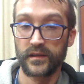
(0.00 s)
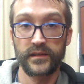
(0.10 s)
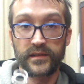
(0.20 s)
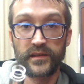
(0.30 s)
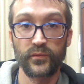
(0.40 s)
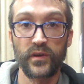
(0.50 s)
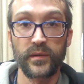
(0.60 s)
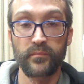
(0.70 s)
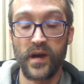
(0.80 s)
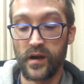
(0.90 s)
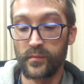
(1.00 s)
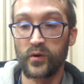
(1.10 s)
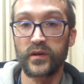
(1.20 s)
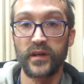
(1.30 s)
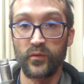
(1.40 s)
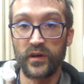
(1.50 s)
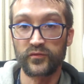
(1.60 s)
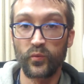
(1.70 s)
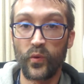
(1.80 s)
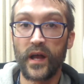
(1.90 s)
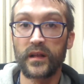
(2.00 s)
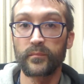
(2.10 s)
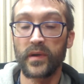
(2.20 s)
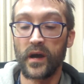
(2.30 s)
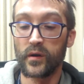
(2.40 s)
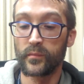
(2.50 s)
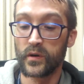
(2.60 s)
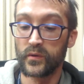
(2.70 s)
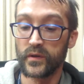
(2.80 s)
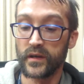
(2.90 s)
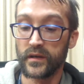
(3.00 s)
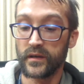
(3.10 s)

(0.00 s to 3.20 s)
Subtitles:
It does work in power mode, and it works well in power mode.